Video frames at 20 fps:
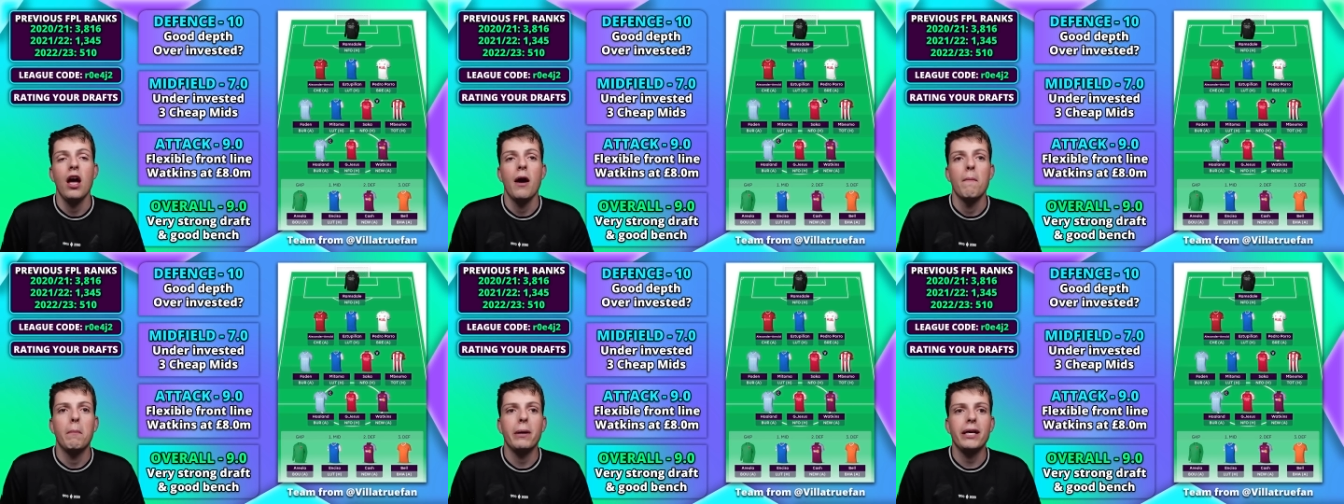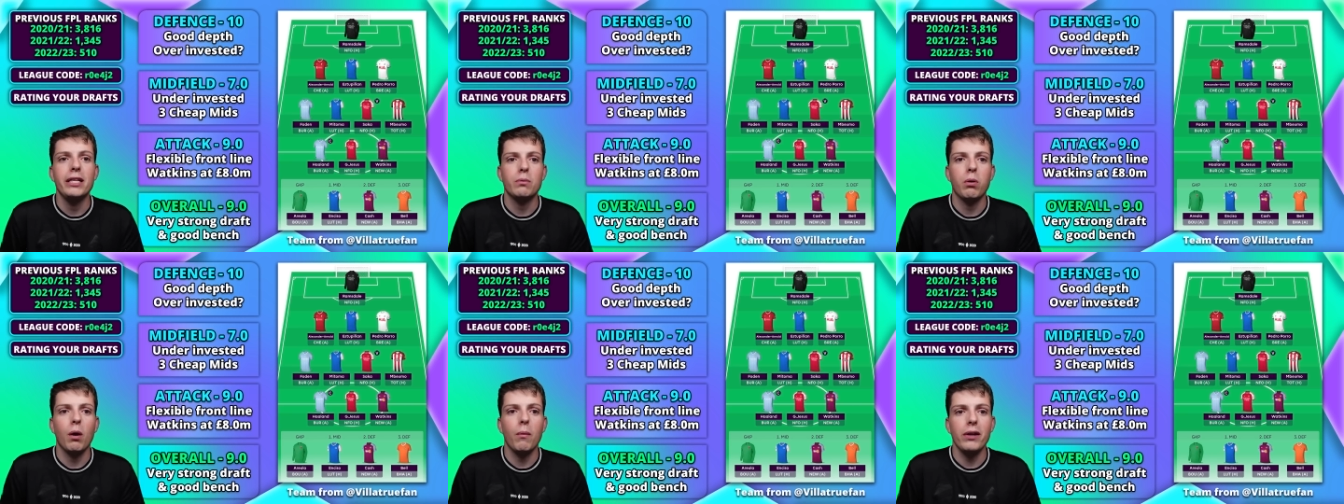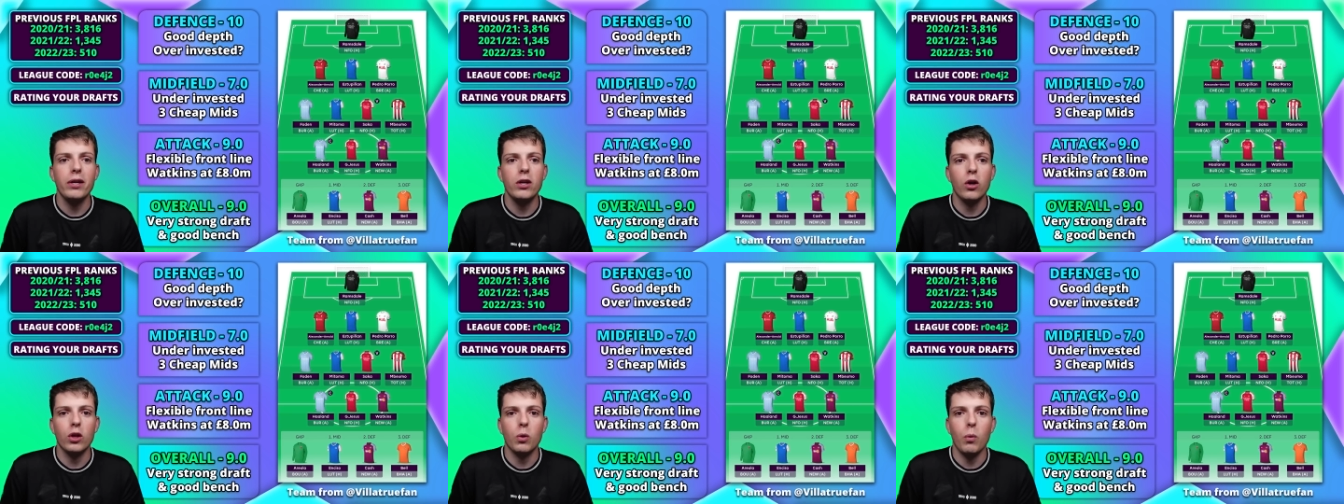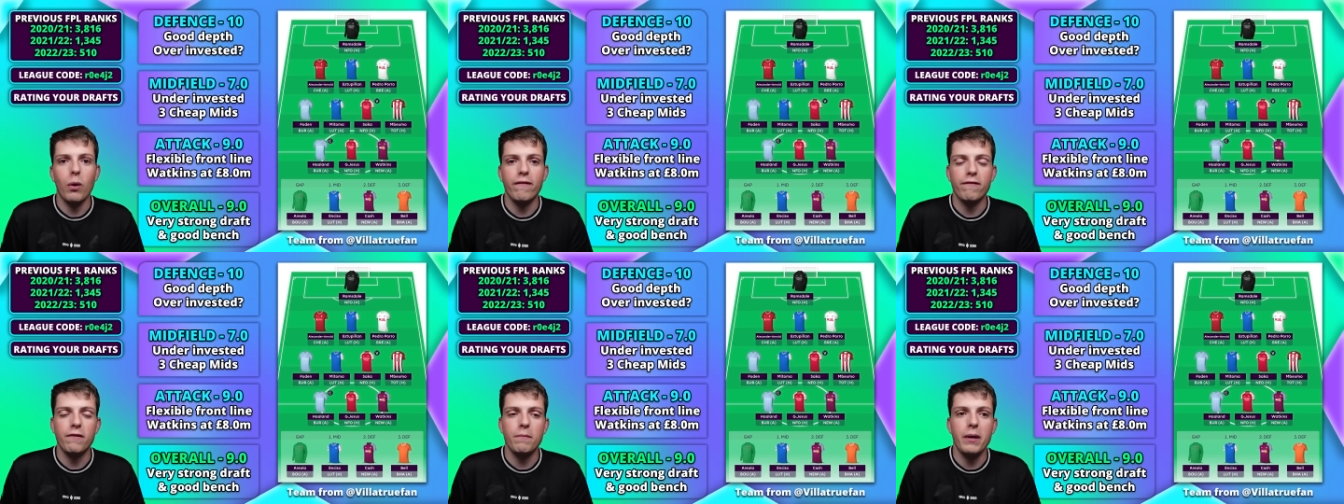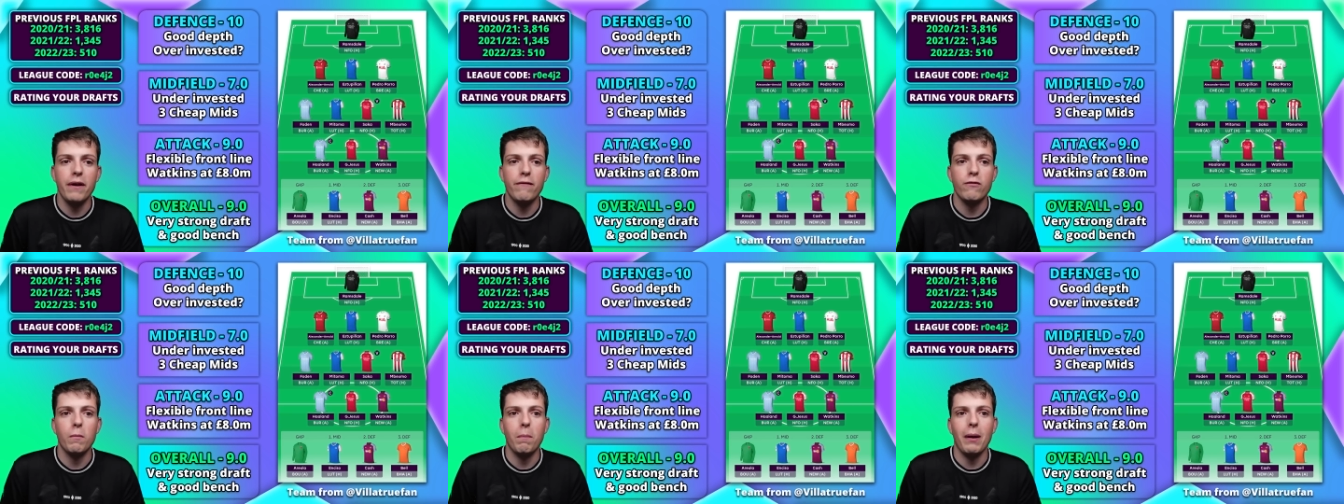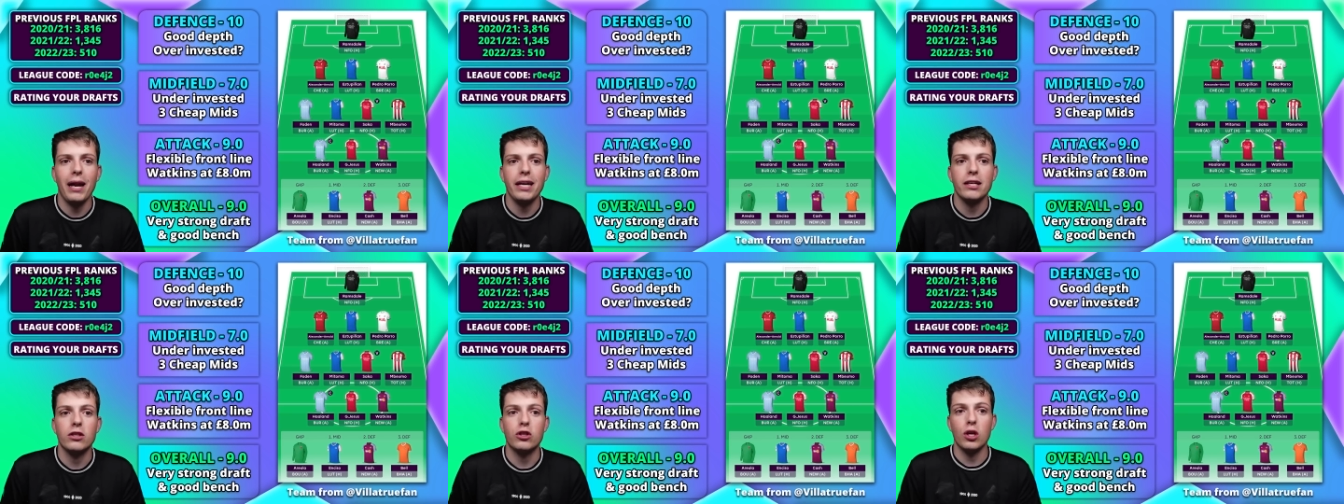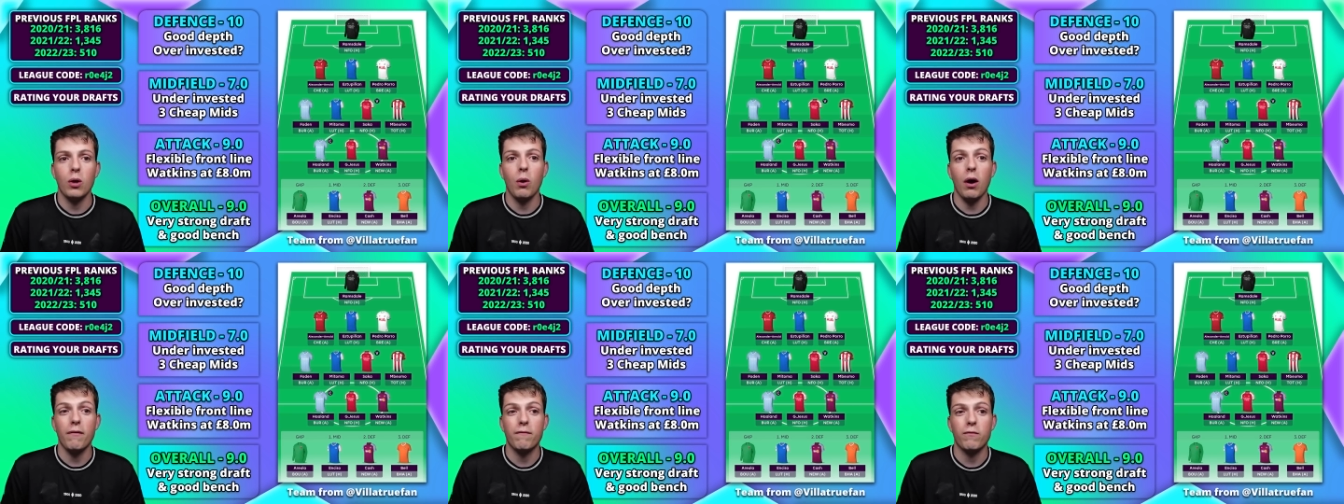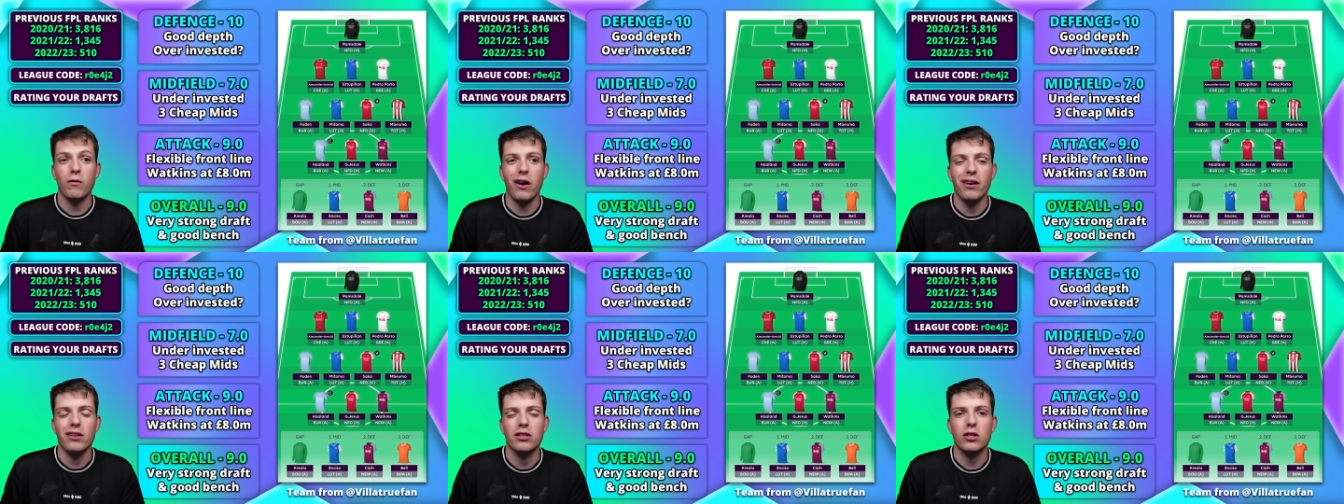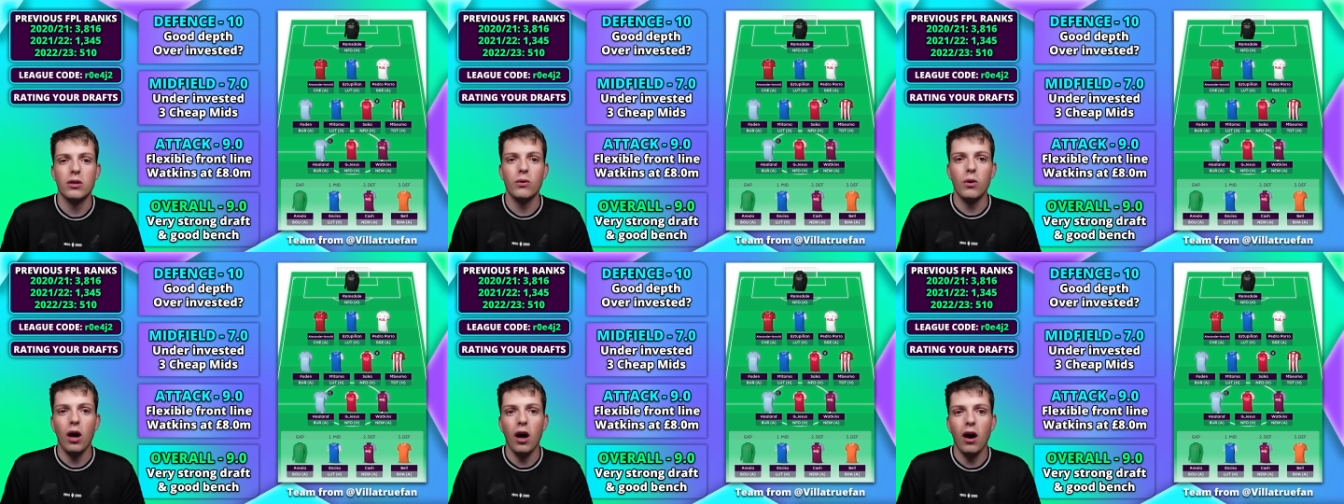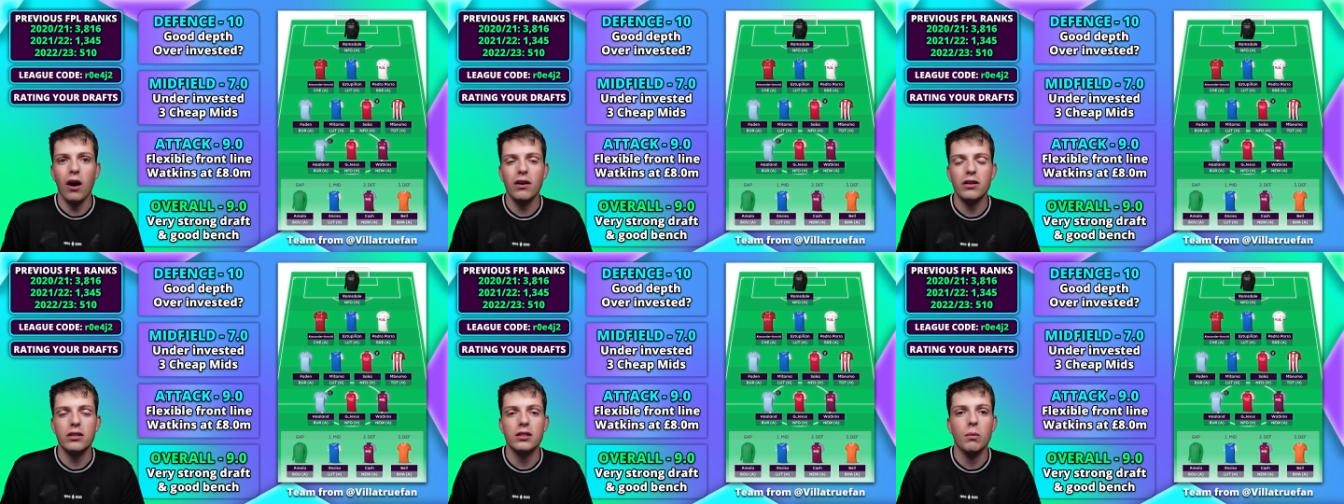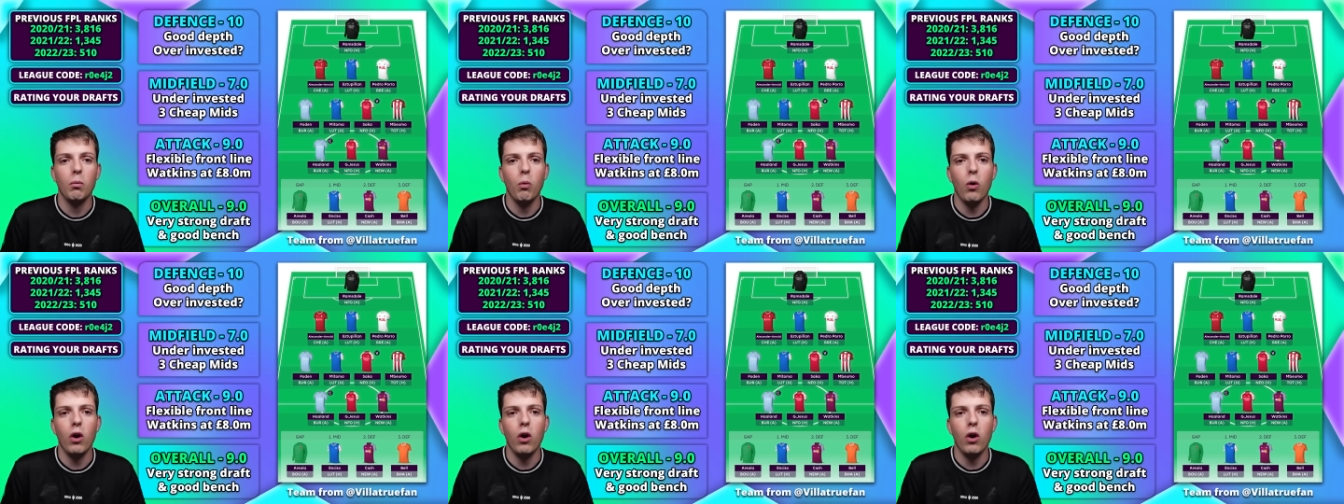but he's probably not the one for me if you're playing two up front. So Haaland and